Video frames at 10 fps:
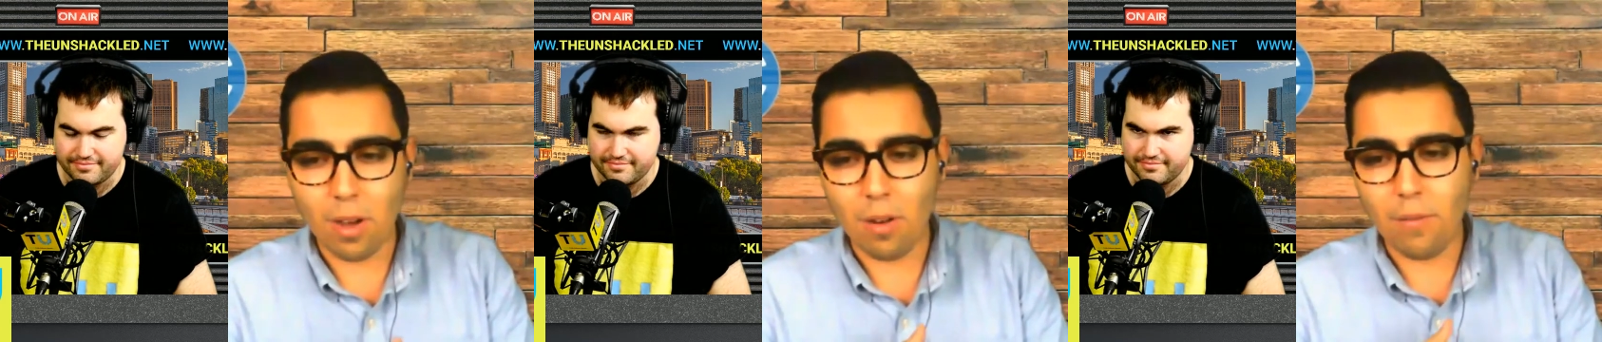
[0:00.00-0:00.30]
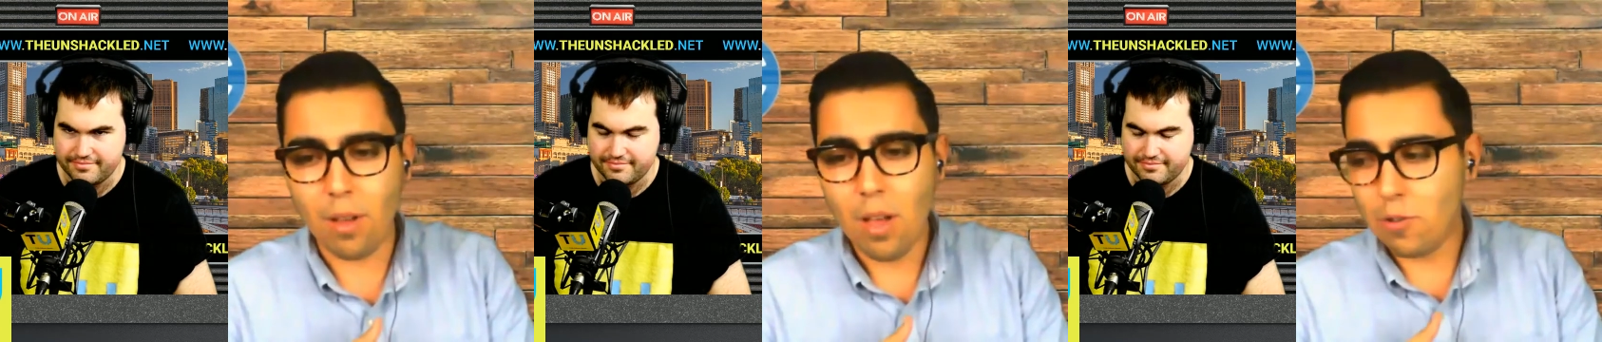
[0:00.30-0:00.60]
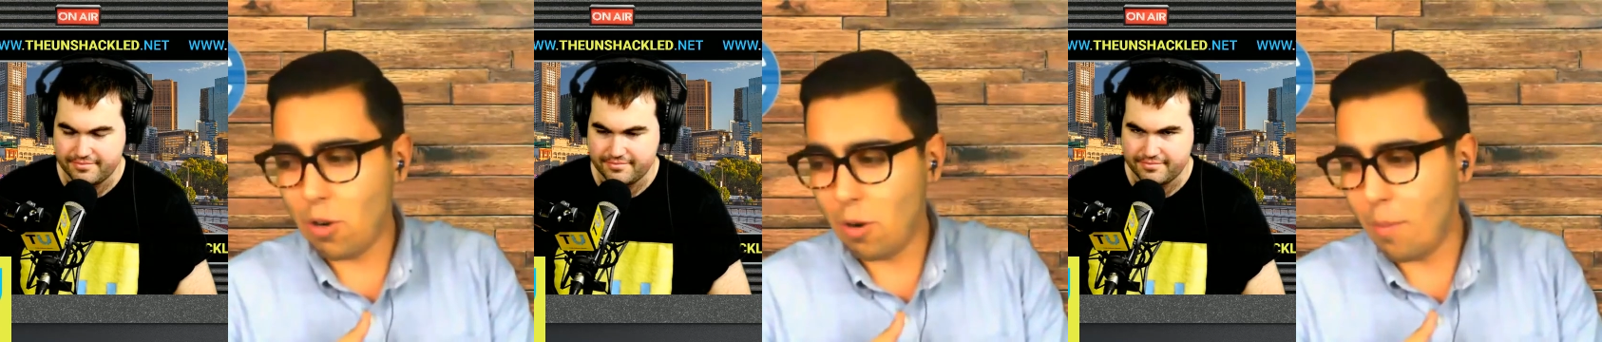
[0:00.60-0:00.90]
Speaker 1: Trump
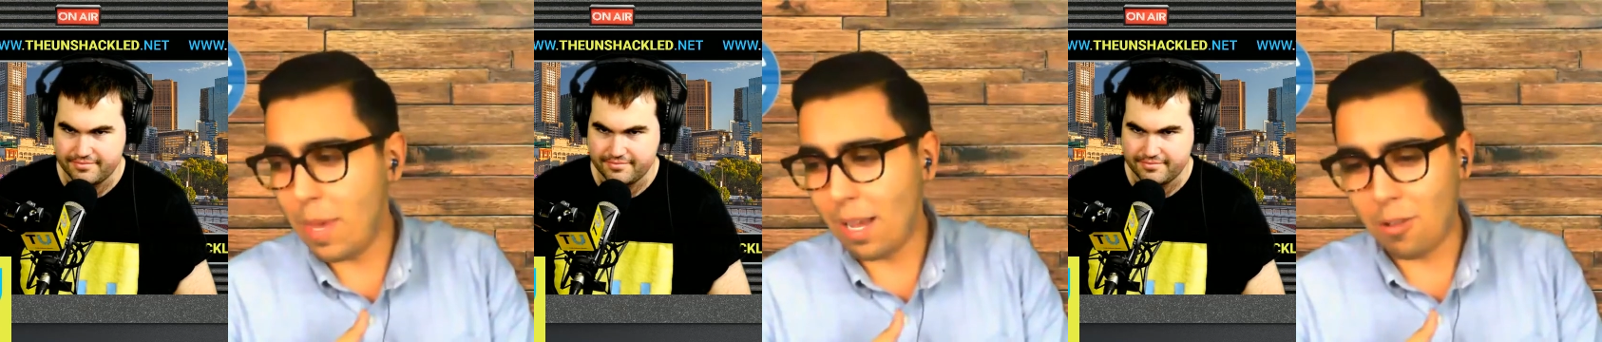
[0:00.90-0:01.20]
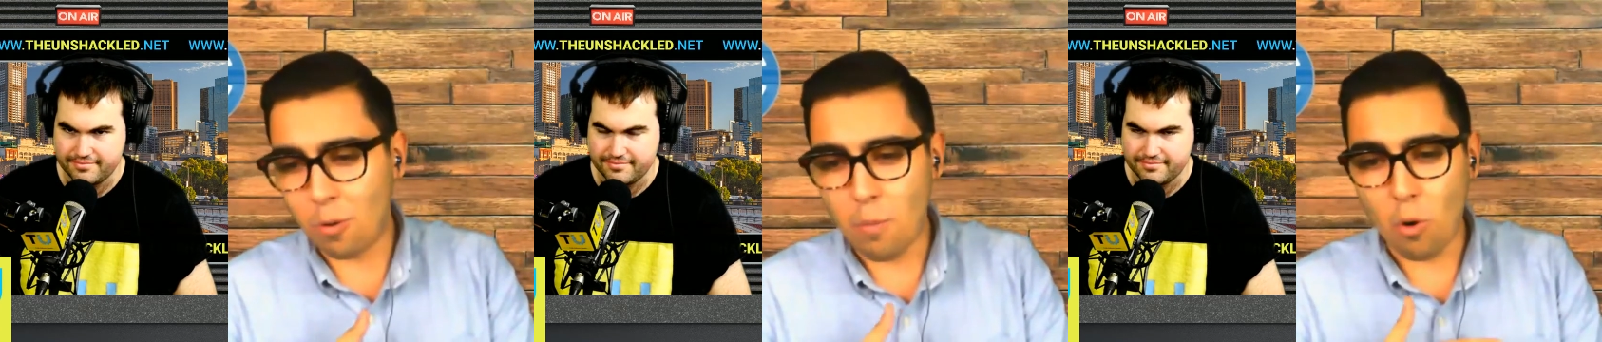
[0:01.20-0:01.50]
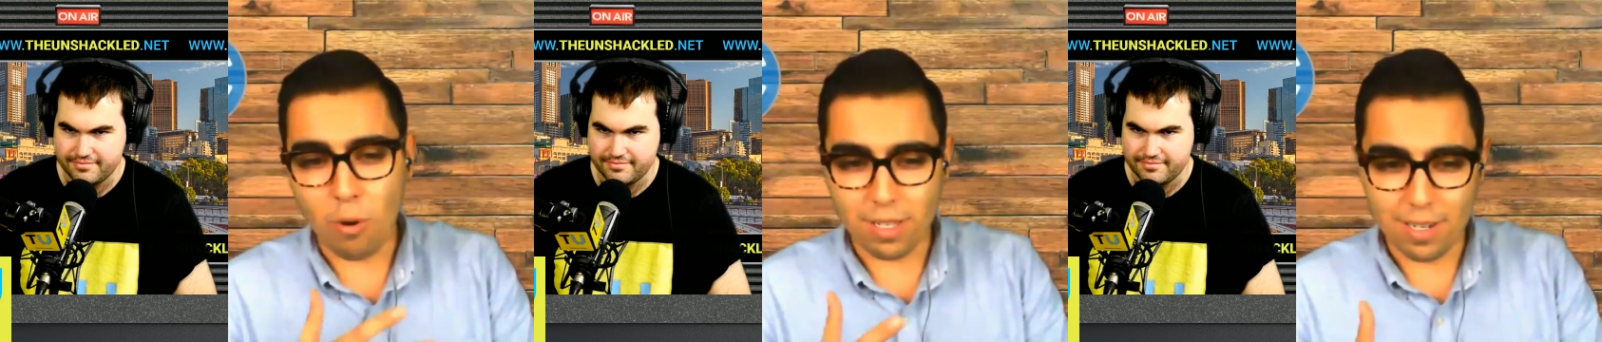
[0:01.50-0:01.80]
being a little bit more
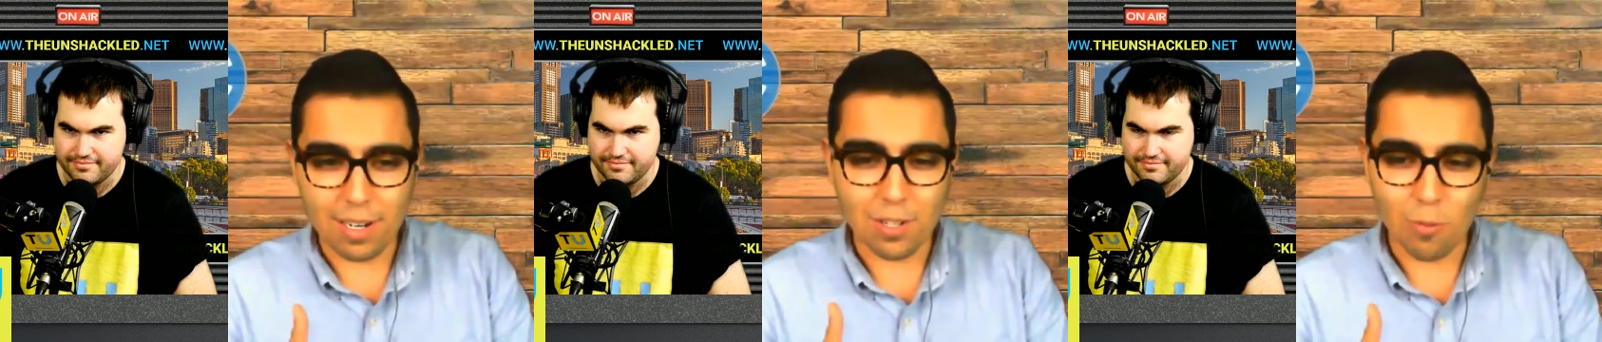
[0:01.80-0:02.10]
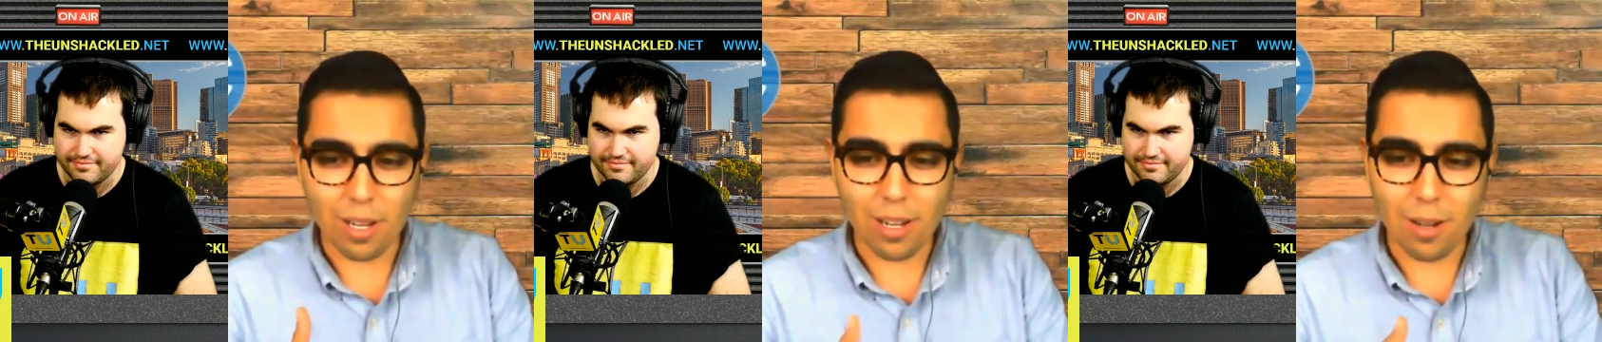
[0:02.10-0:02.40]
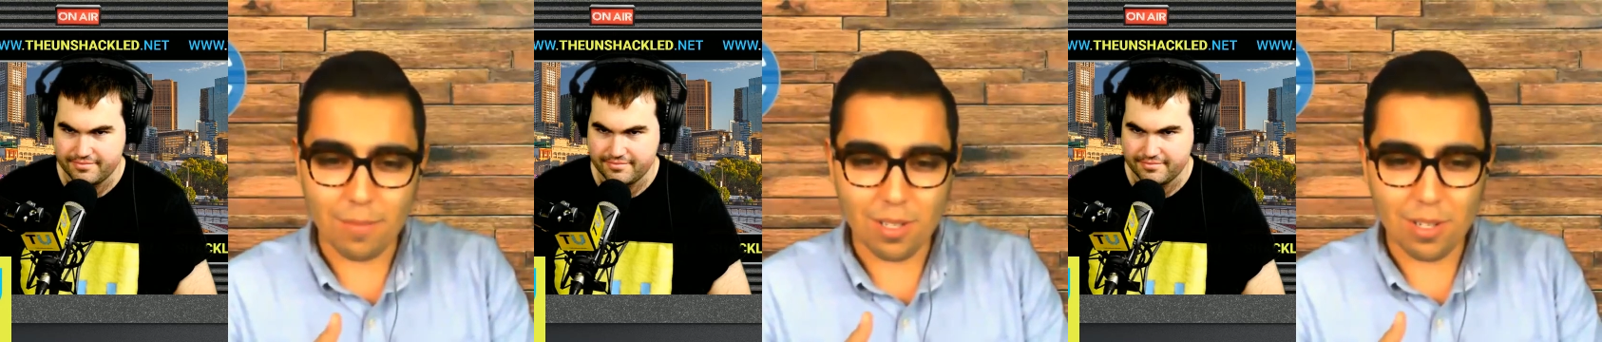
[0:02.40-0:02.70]
presidential when it comes
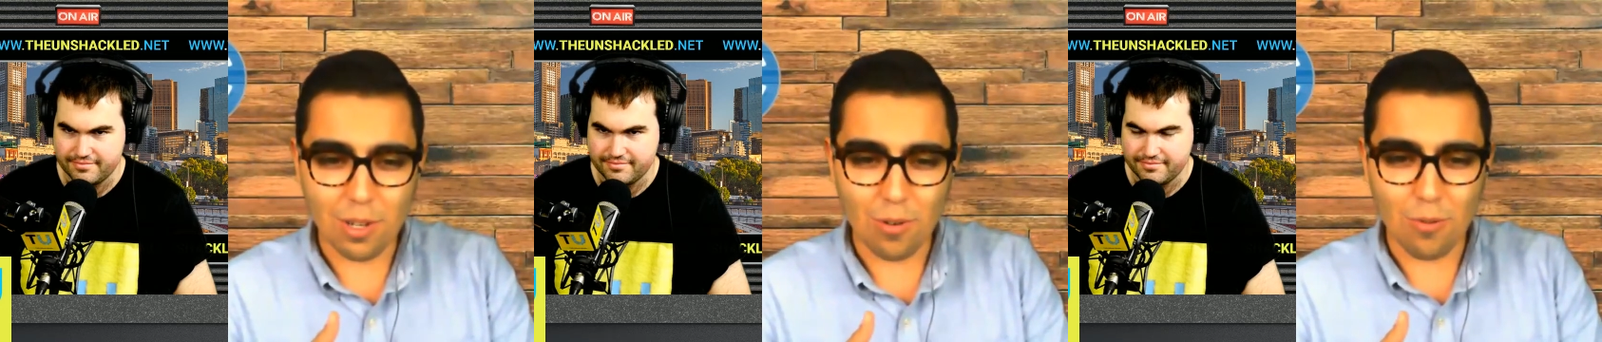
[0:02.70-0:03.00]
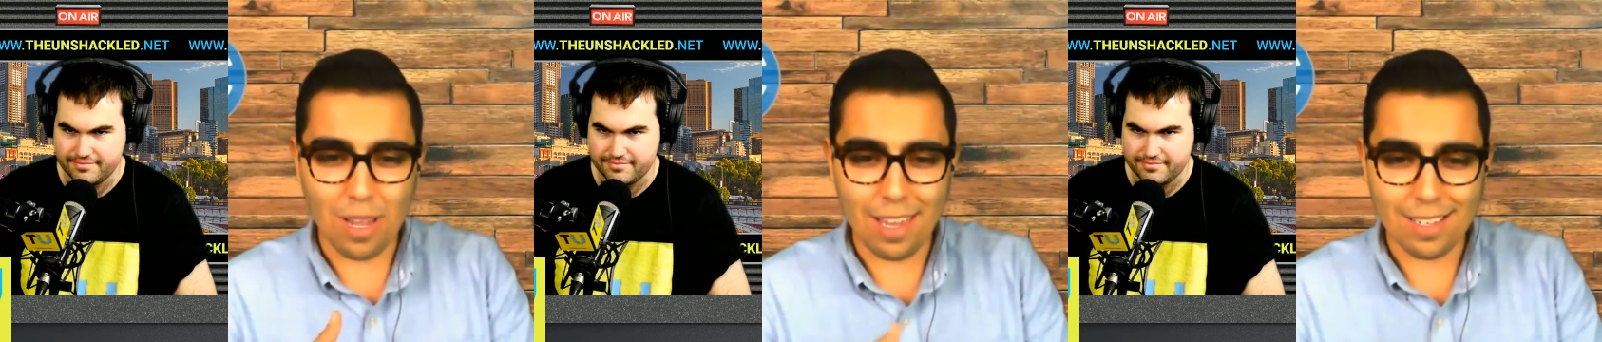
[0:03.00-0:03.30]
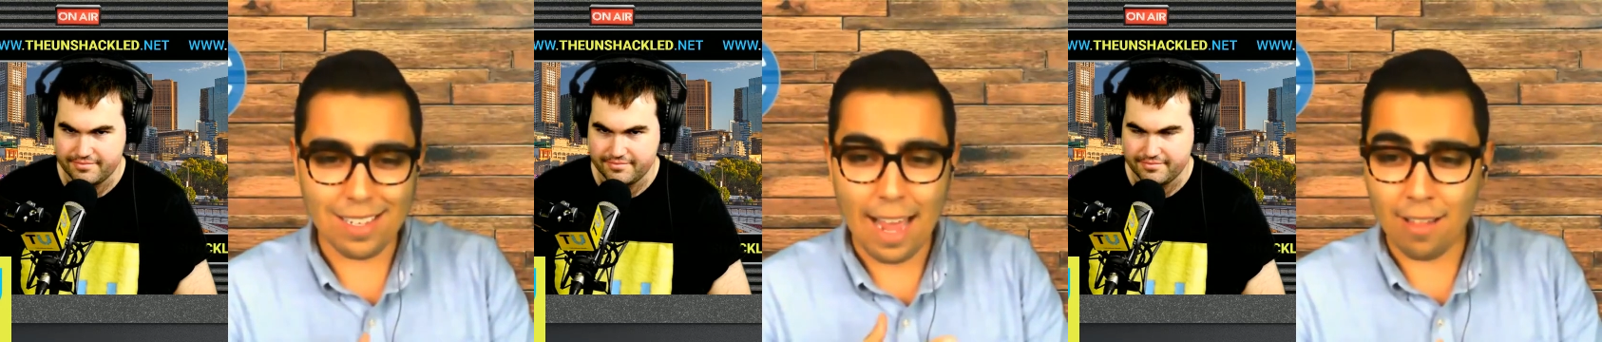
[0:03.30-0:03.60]
to his
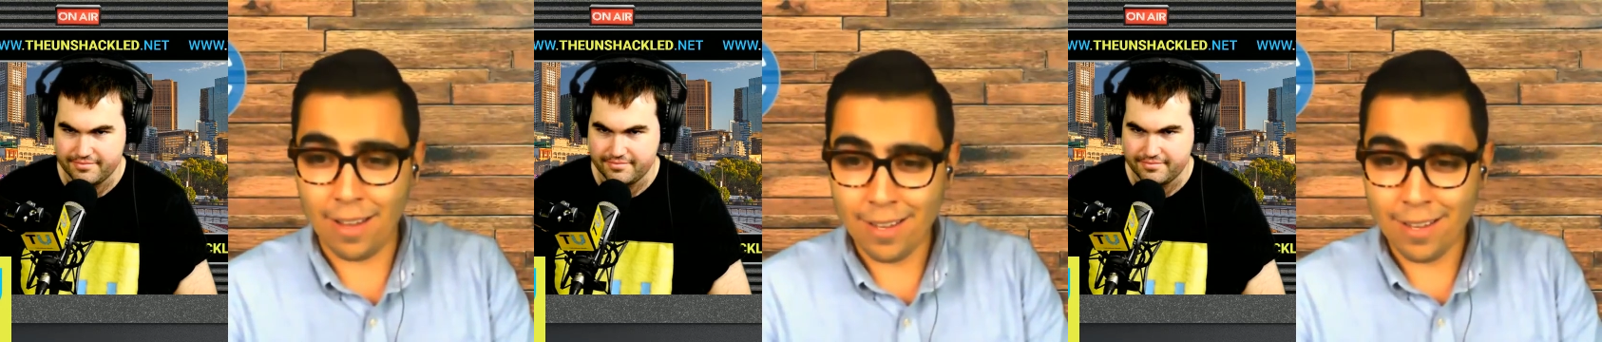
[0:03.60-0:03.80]
allies.